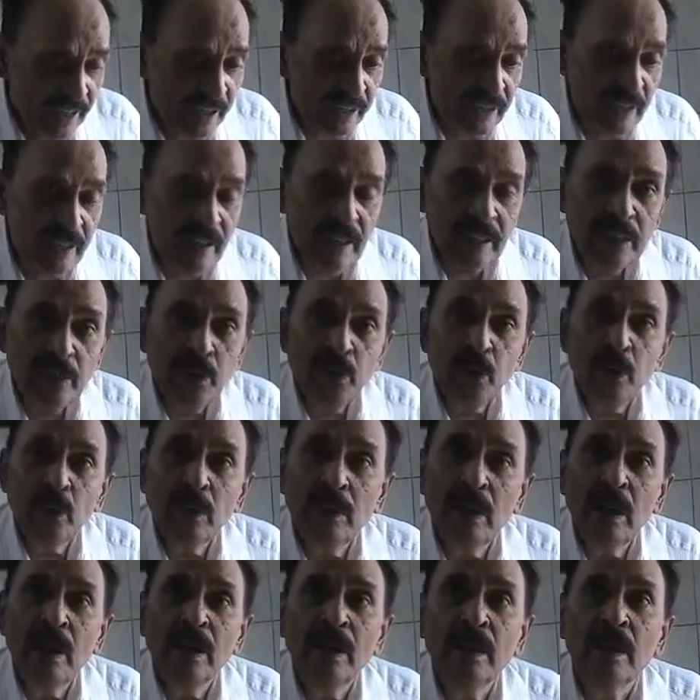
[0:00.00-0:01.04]
selecting, they
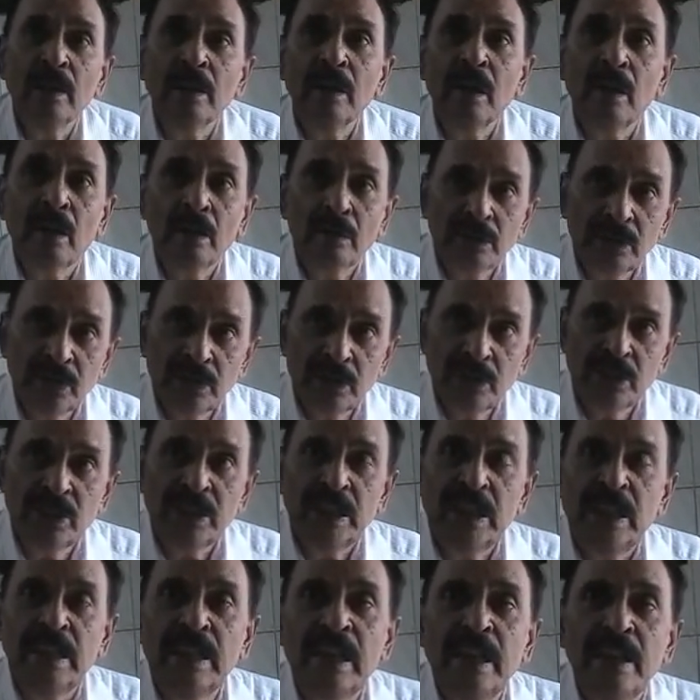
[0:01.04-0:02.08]
should
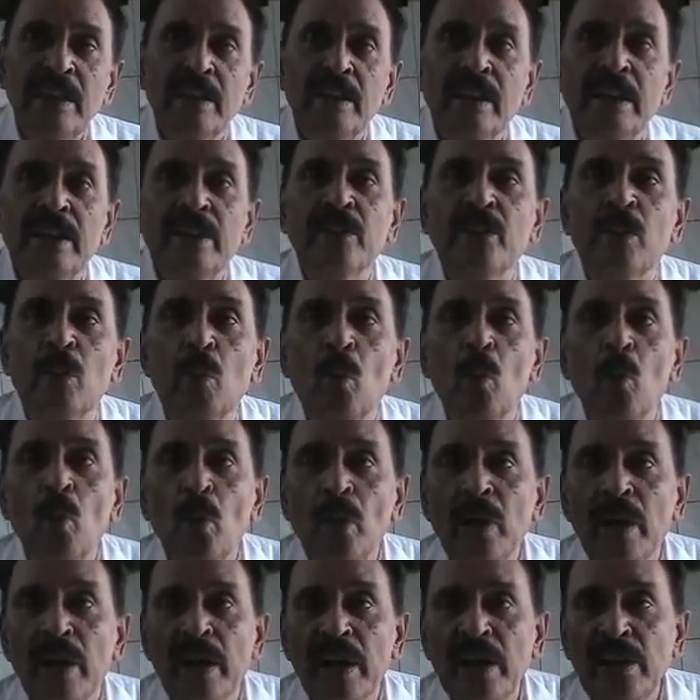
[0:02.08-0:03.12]
see that it's the
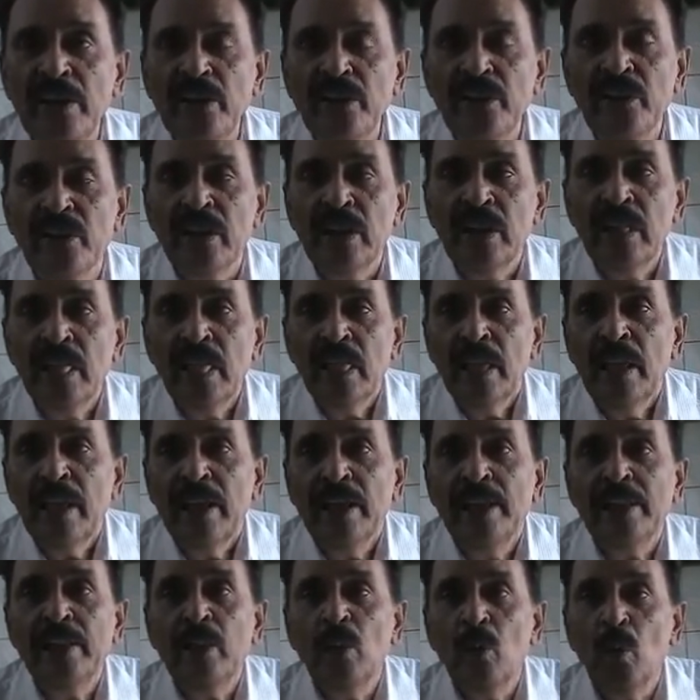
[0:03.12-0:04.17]
old rice.
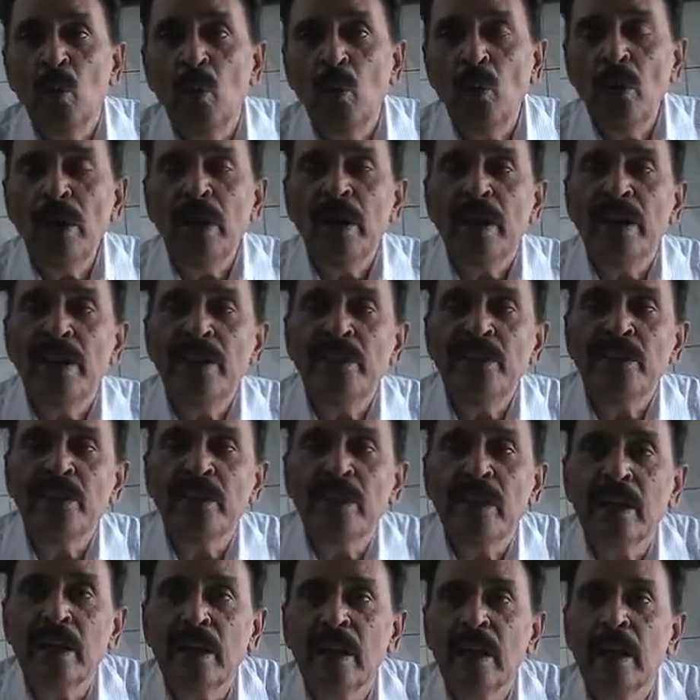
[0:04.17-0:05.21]
In the old
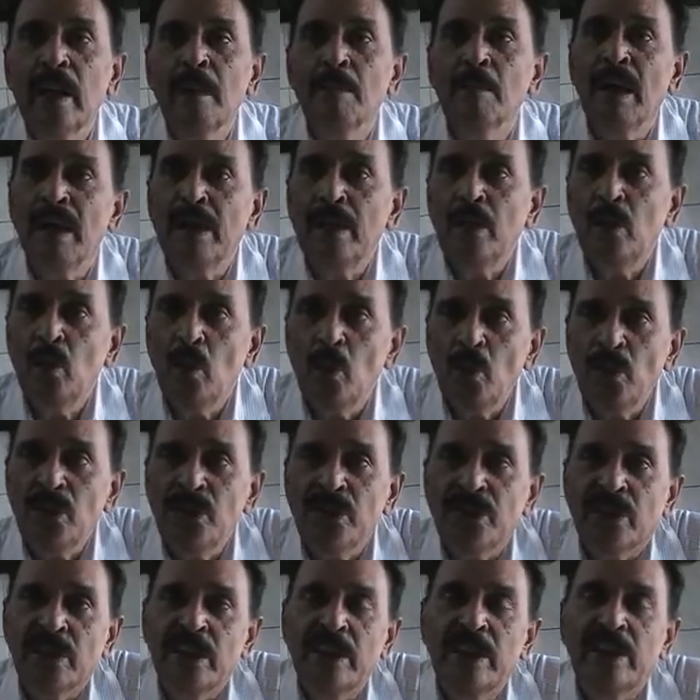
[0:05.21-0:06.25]
rice,
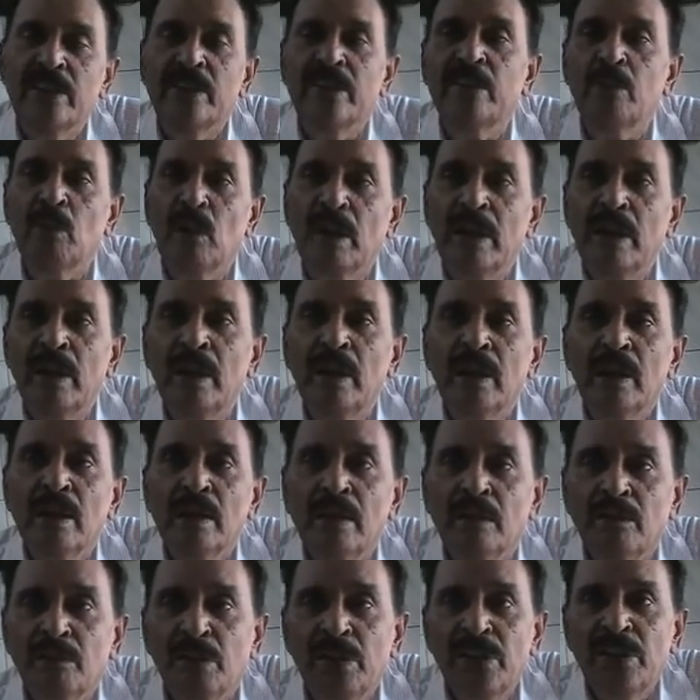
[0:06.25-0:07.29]
amylose is the one
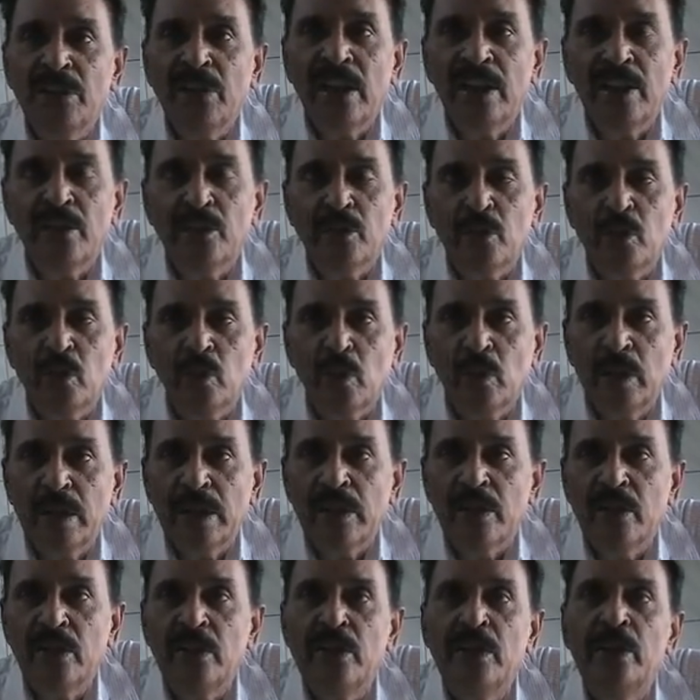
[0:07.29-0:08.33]
which has to
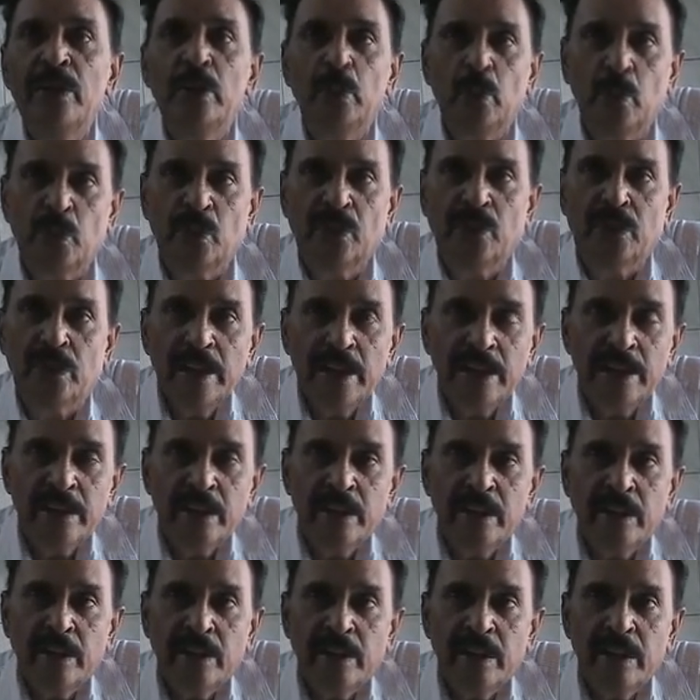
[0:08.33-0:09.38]
get reduced.
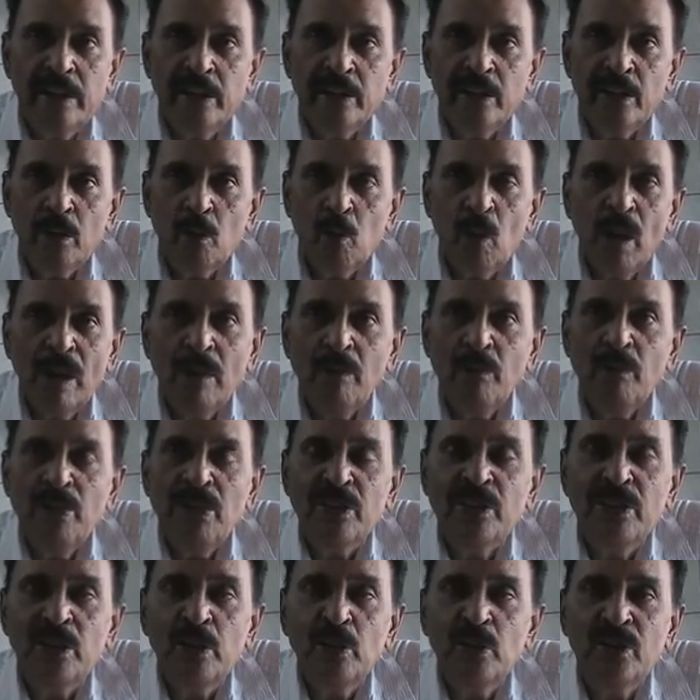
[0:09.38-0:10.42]
It is the one
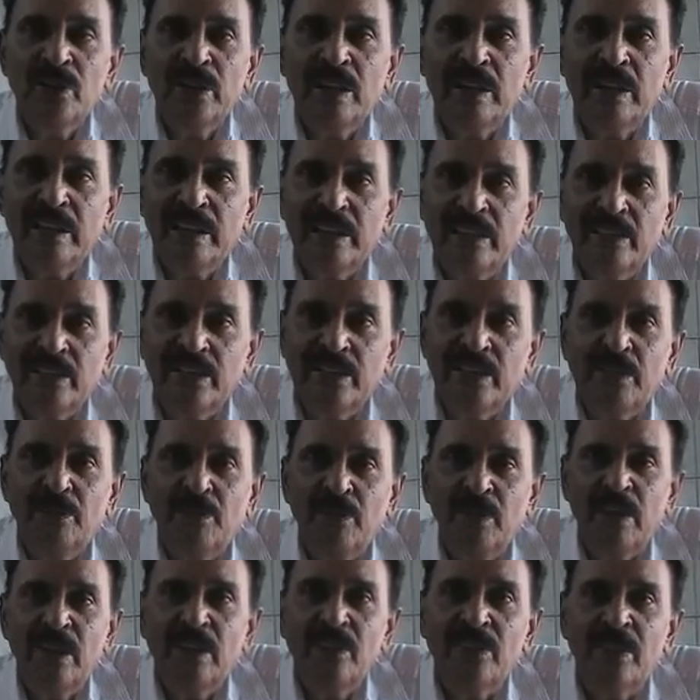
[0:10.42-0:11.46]
which gives the
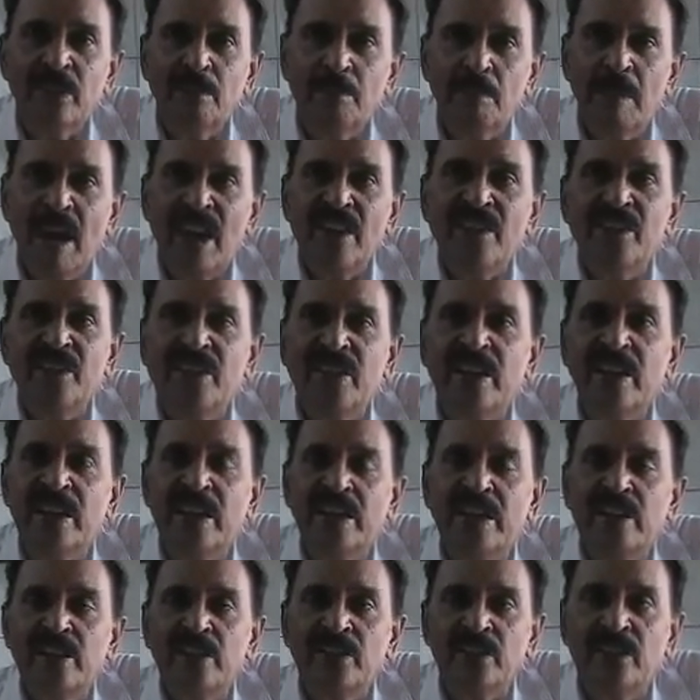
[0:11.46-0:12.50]
stiffness and
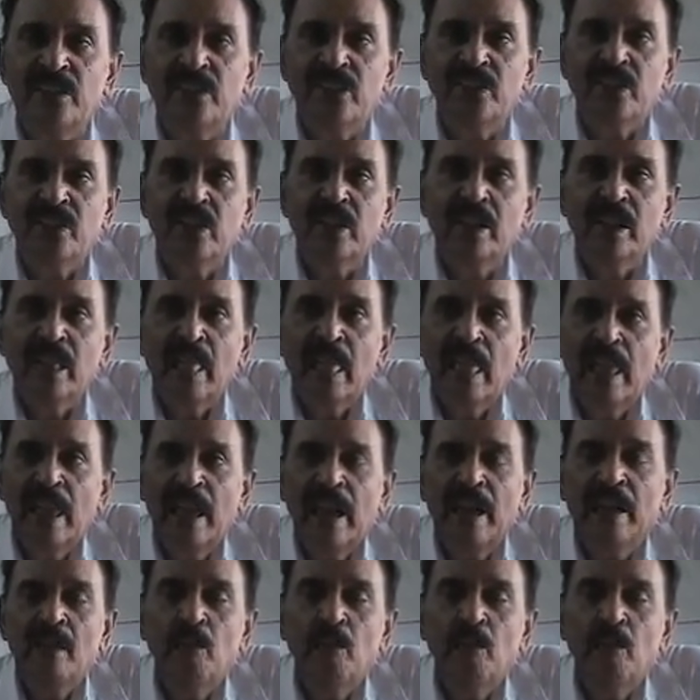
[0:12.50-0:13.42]
mashy conditions,